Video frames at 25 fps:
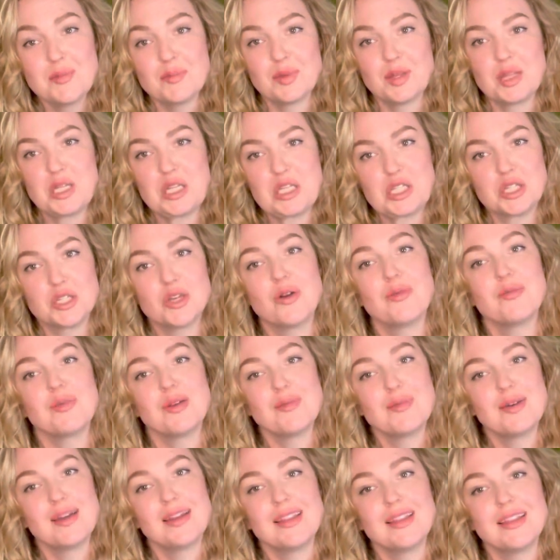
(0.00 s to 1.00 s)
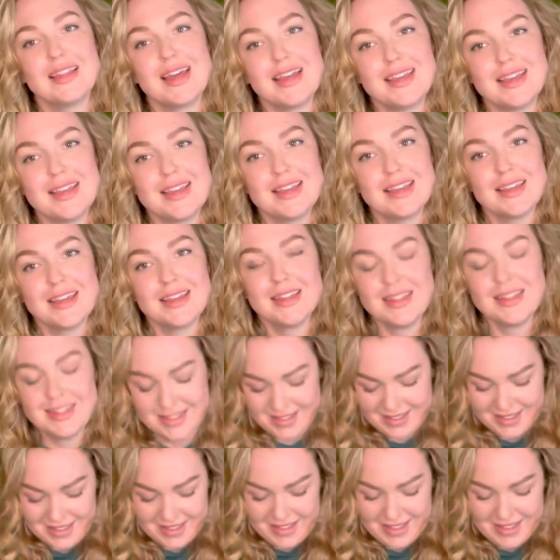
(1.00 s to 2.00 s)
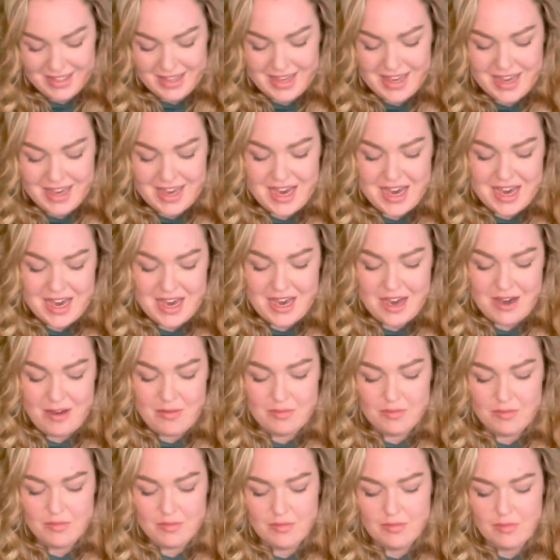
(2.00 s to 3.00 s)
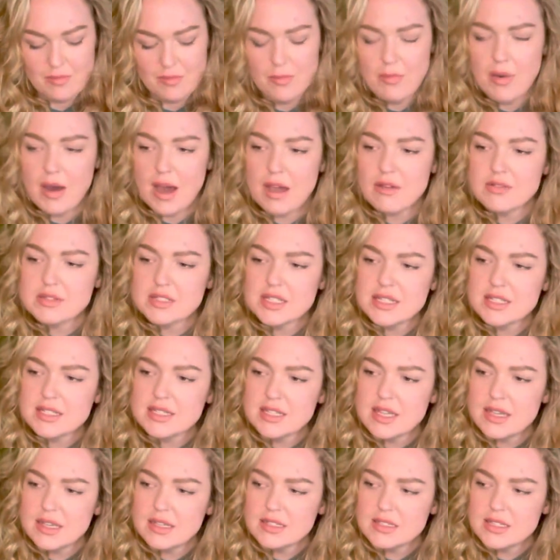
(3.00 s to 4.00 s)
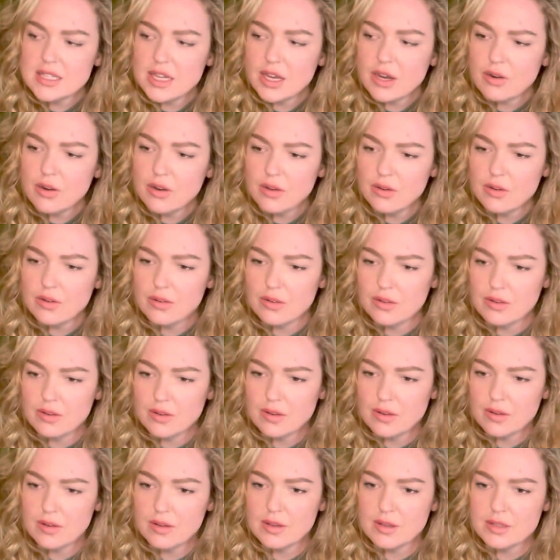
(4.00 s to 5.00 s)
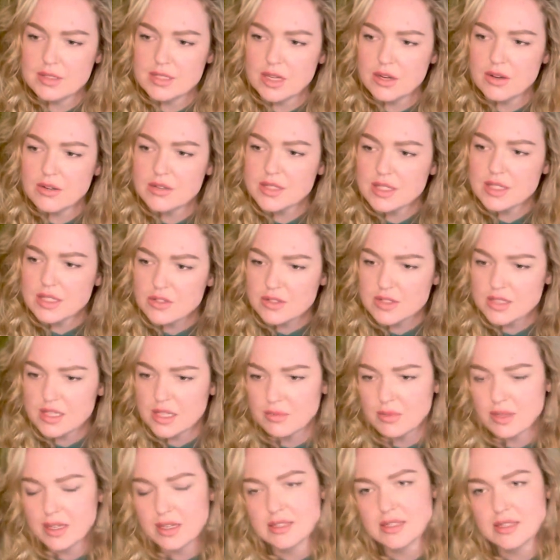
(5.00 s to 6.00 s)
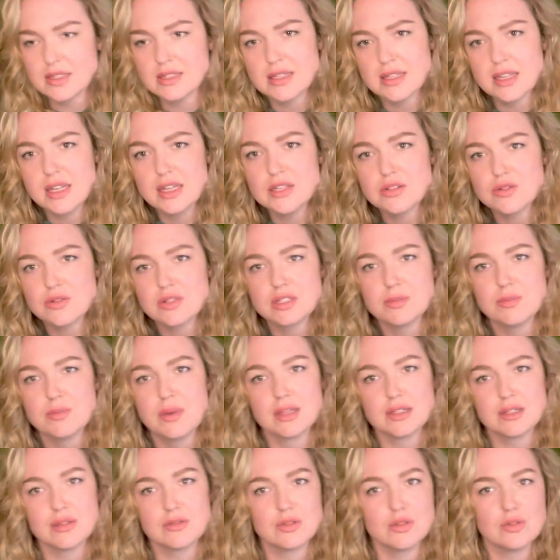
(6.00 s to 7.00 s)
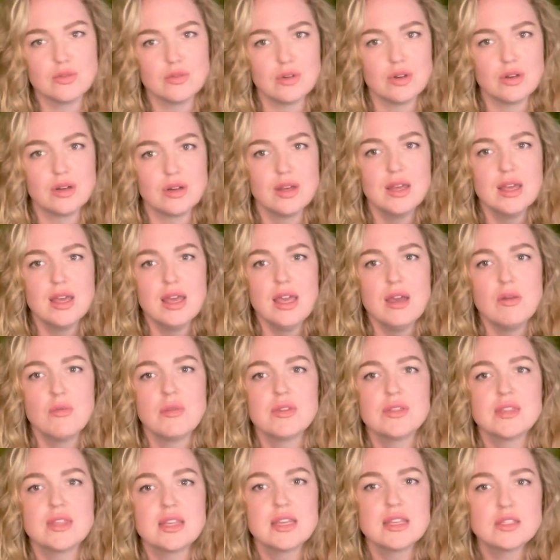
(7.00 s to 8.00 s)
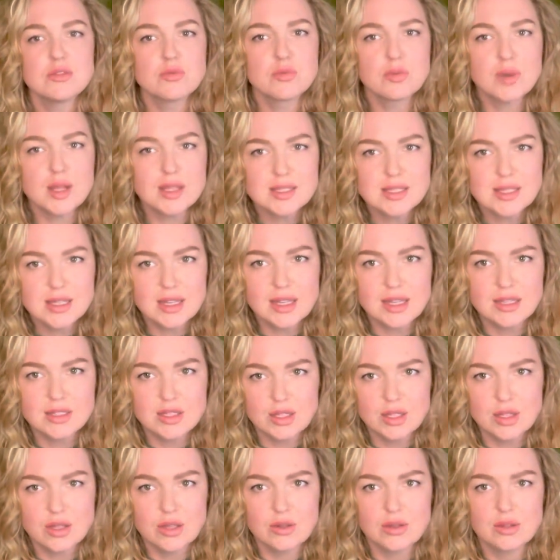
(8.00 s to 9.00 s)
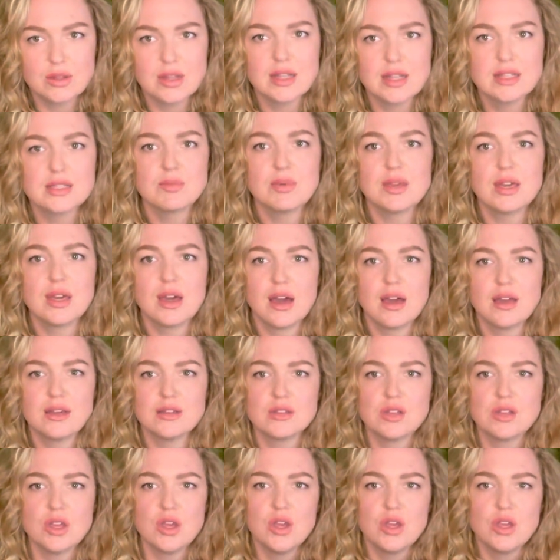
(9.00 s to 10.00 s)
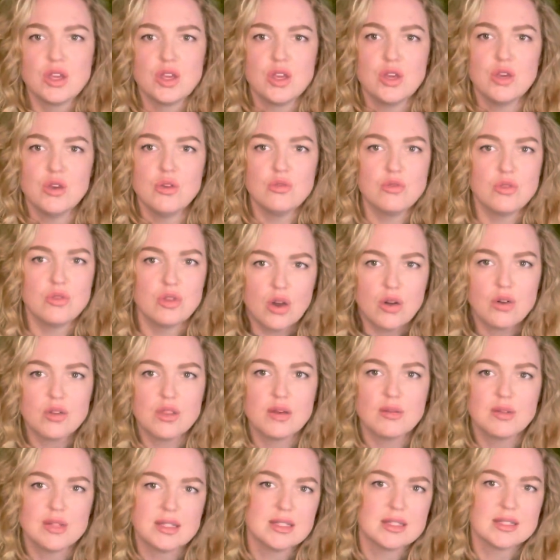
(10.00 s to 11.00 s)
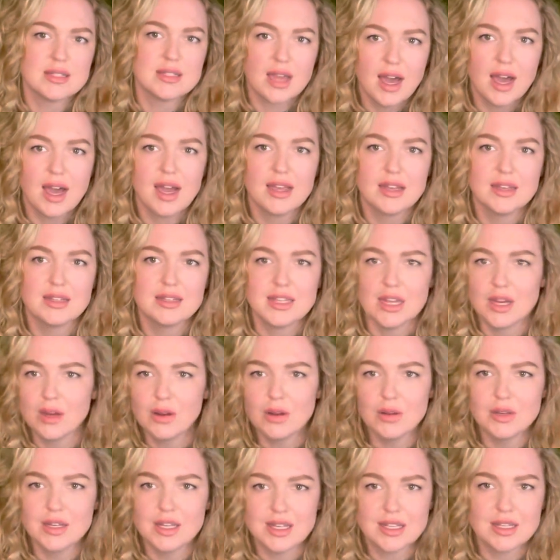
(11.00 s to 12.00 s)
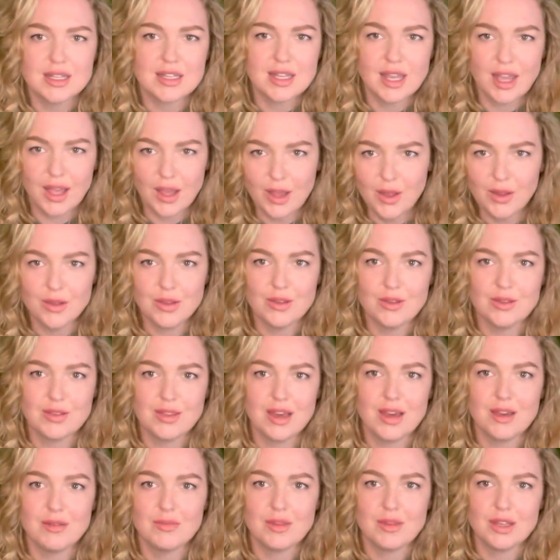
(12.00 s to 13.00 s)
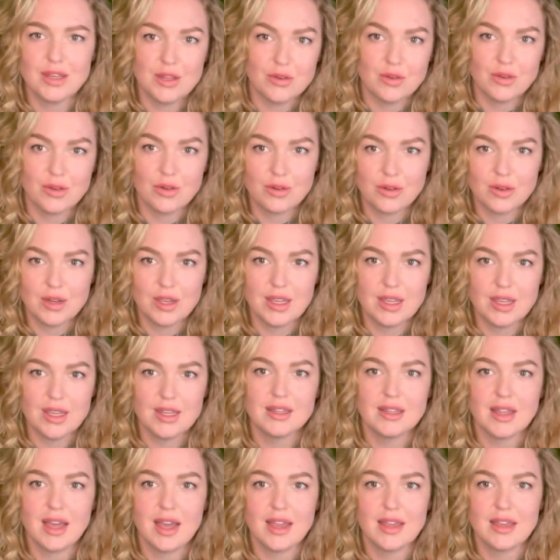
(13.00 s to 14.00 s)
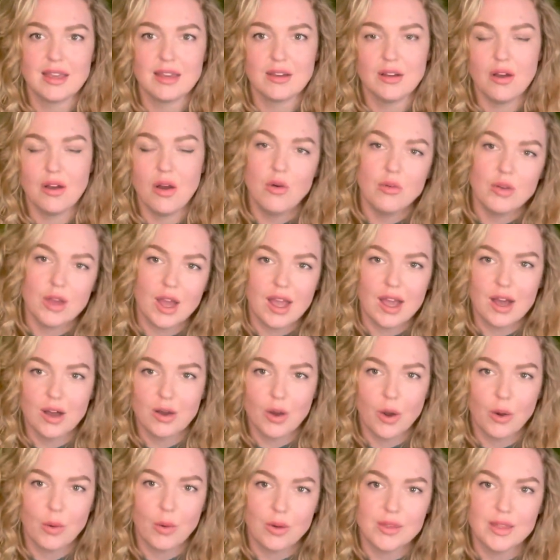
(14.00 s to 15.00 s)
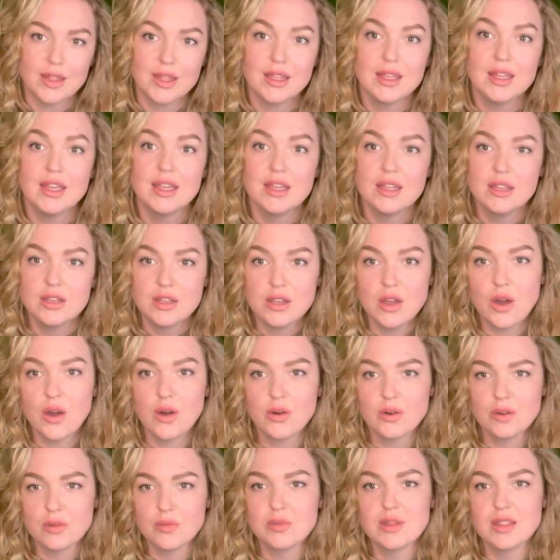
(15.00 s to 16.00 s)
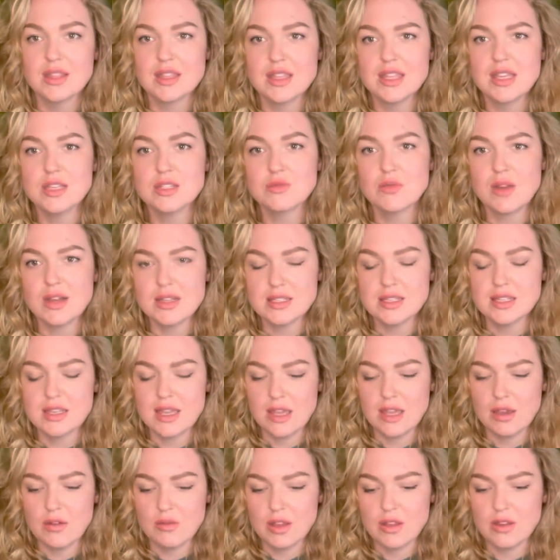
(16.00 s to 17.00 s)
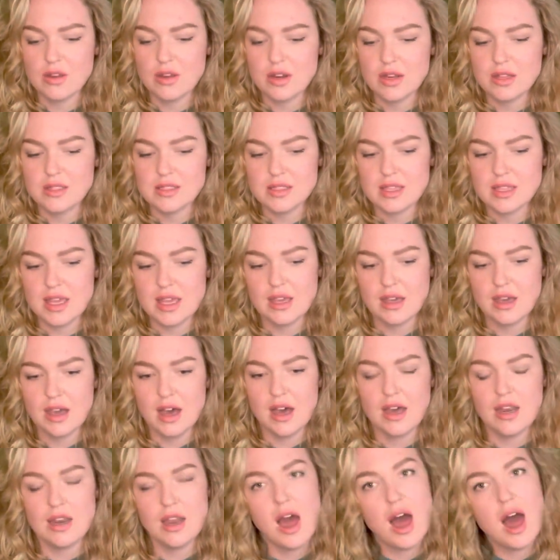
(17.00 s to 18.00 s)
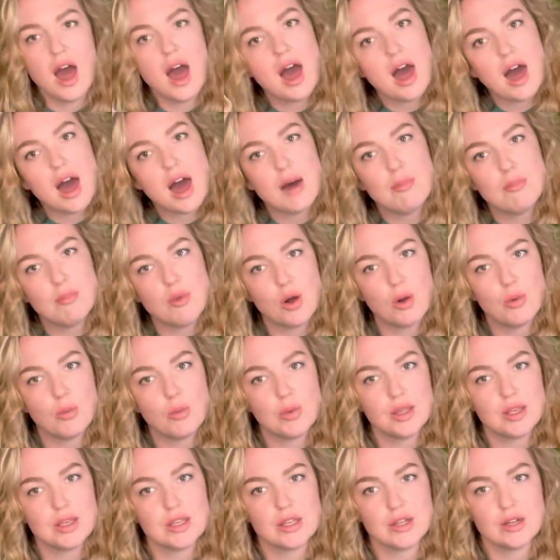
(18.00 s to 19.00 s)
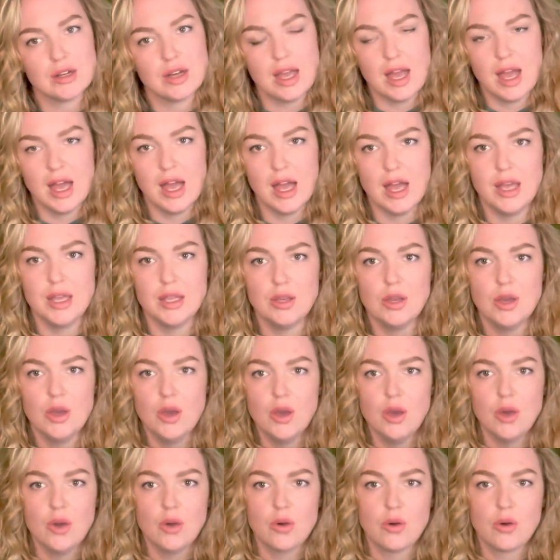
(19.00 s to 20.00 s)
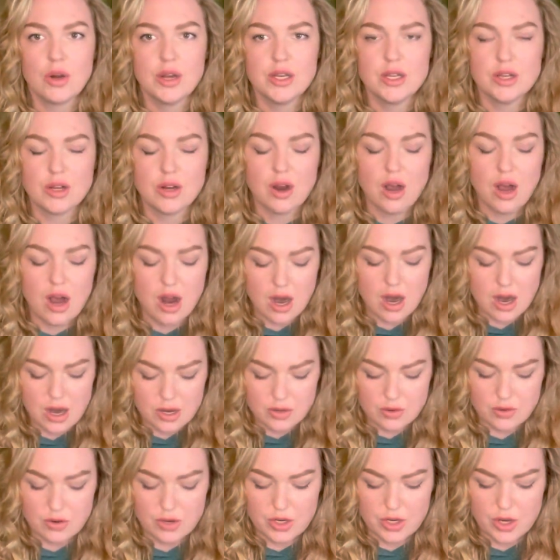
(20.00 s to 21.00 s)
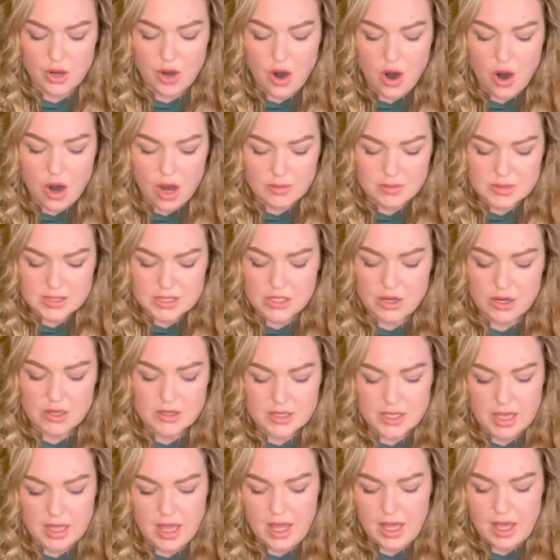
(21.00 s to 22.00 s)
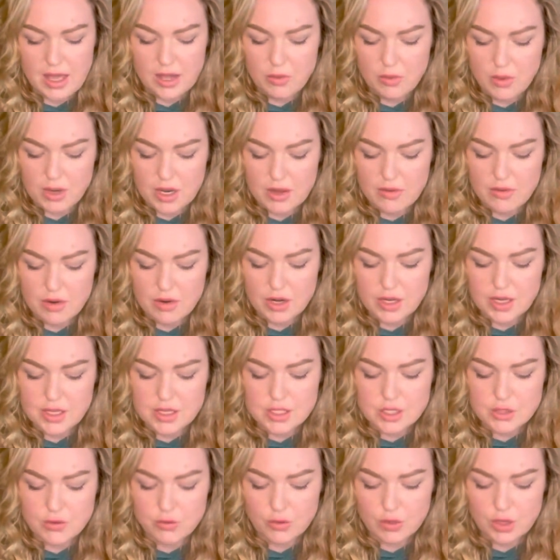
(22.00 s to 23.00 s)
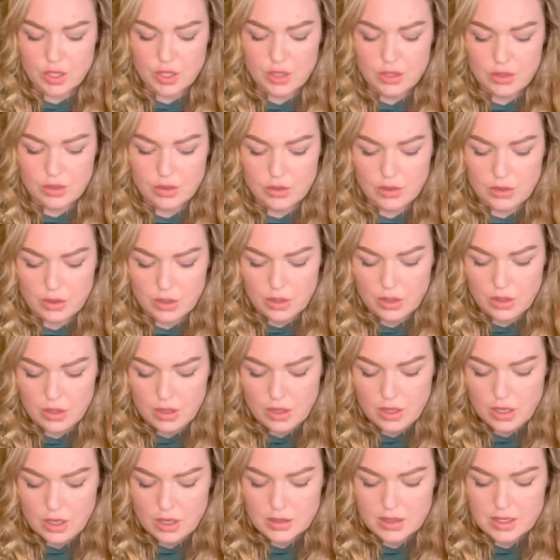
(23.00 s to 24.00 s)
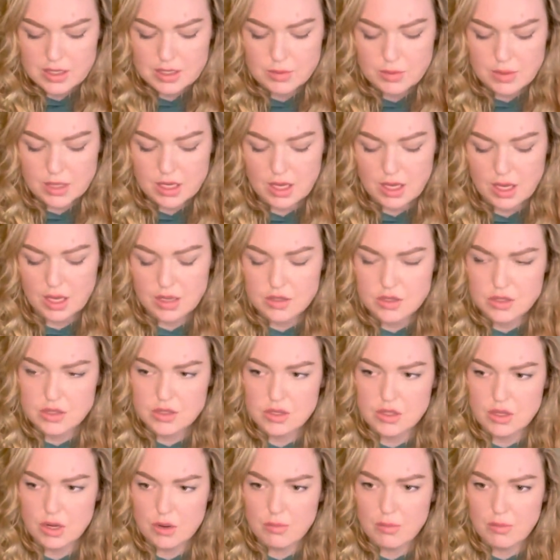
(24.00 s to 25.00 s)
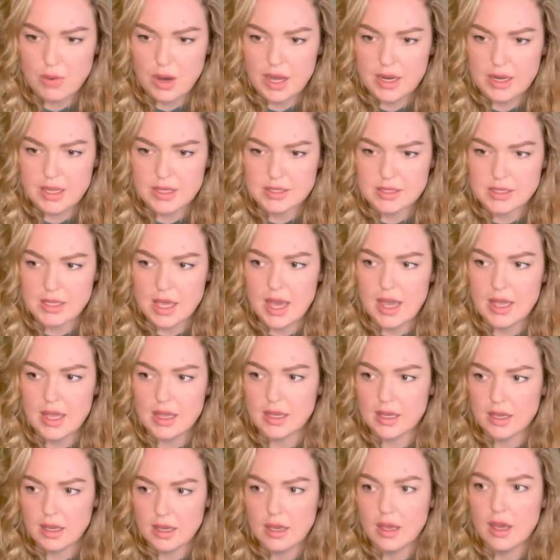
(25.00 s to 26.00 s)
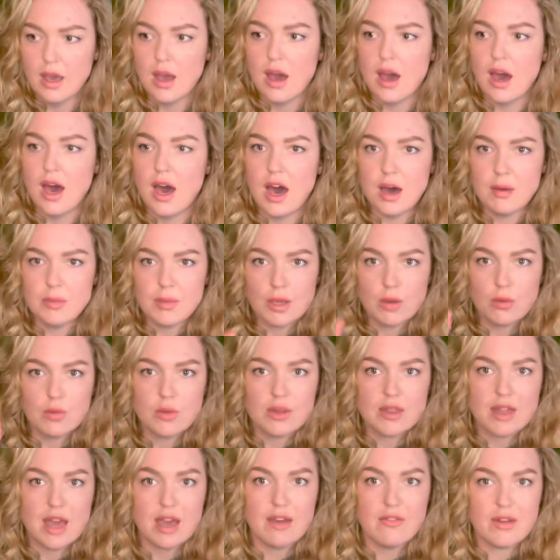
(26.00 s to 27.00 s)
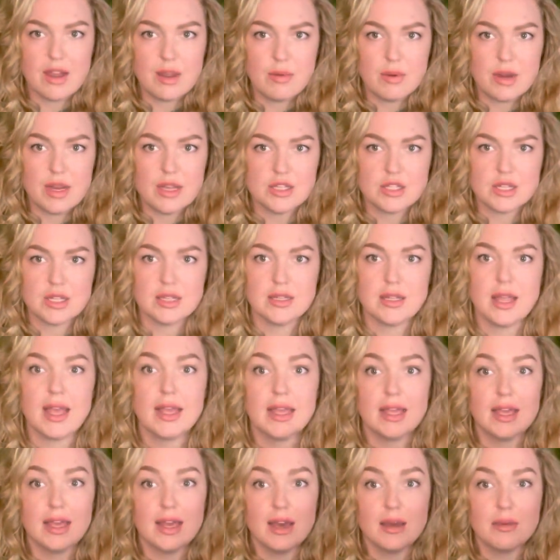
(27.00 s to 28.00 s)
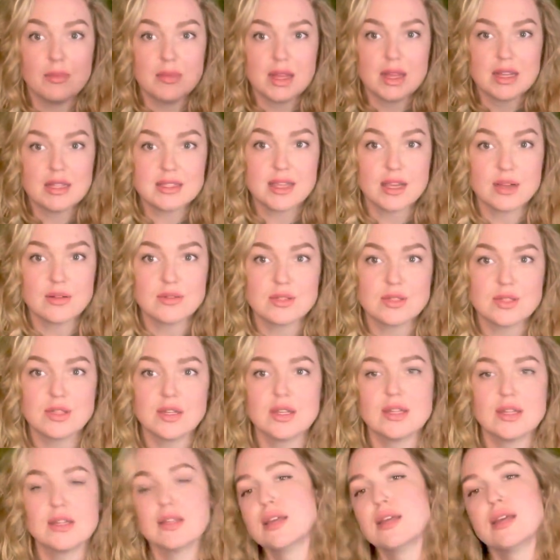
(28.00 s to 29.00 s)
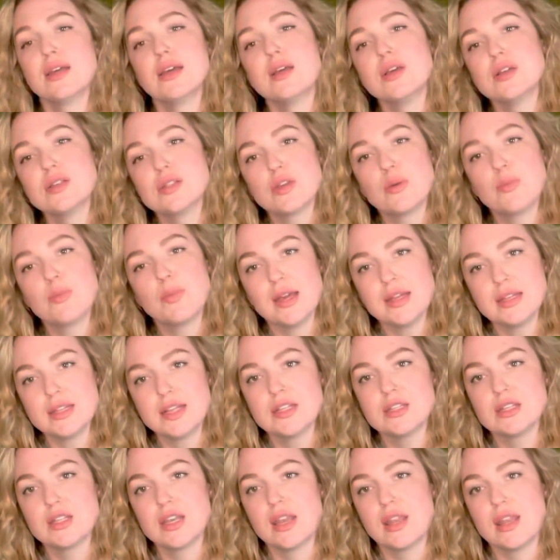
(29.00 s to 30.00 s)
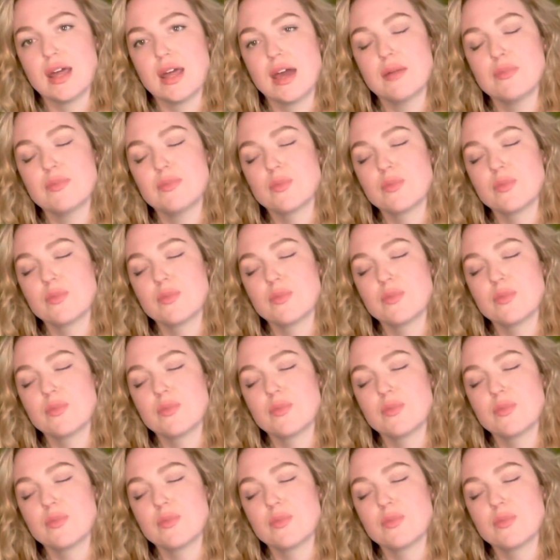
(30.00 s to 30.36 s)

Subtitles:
please show me by liking it. But I was going to say tarot is interesting because it's an introspective tool. When things resonate to you, that's because you know them inside. Tarot didn't tell you them and you agreed, like, okay, I'll go with it. No, when things resonate, whether it's like an aha moment in your head or in your heart or your arms start to ache, whatever it is for you, that's because your body's like humming with that vibration. Like, yep, that sounds good. So pay attention to that.